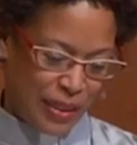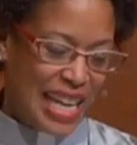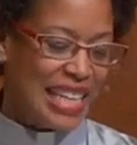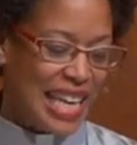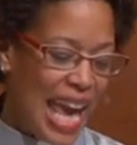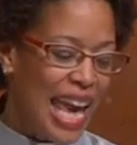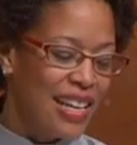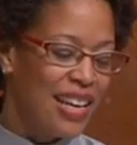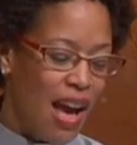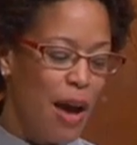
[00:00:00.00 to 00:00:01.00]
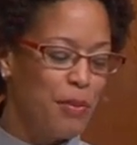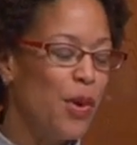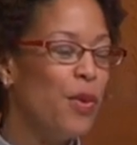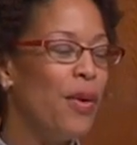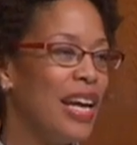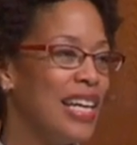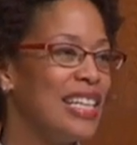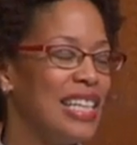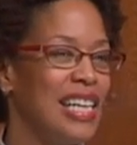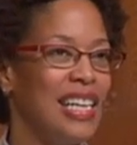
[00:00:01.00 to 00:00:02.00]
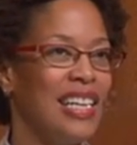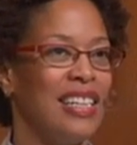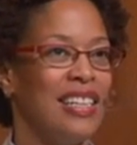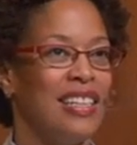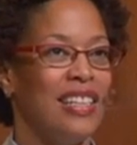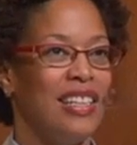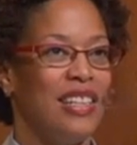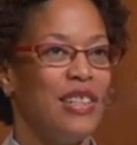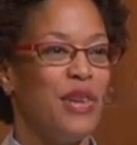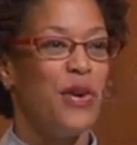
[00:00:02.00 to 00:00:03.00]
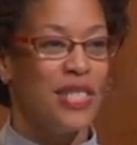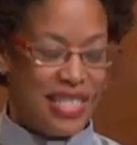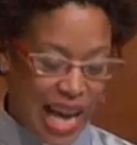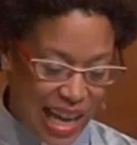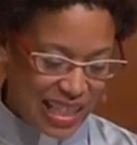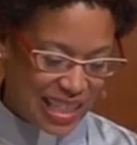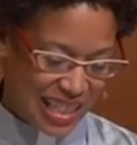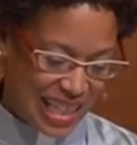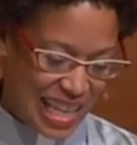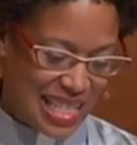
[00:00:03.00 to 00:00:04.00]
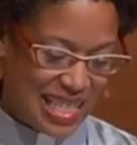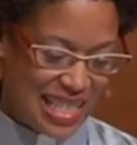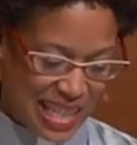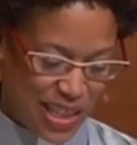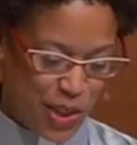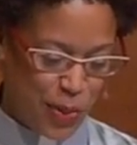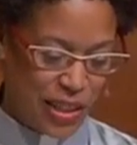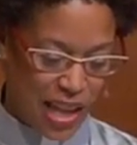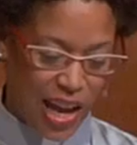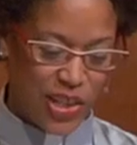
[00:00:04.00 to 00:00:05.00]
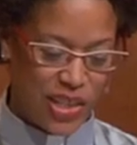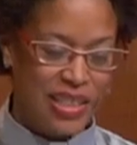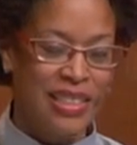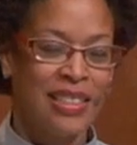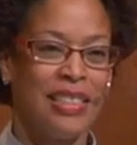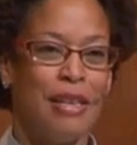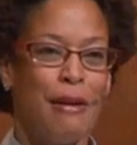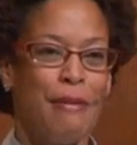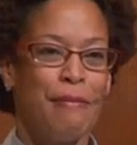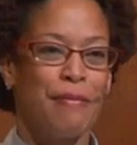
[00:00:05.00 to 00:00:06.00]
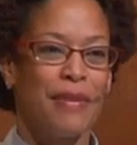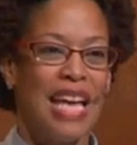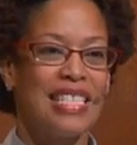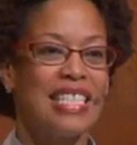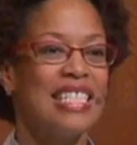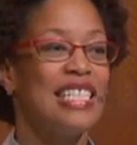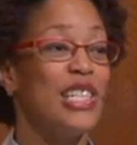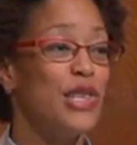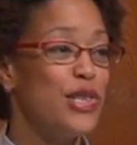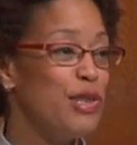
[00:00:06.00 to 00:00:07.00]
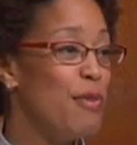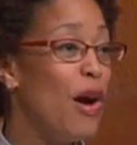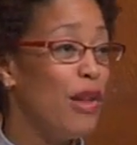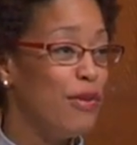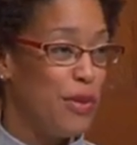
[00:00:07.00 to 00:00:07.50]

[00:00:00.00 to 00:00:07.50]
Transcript: It can come quietly or silently, as it did to Elijah, as a still small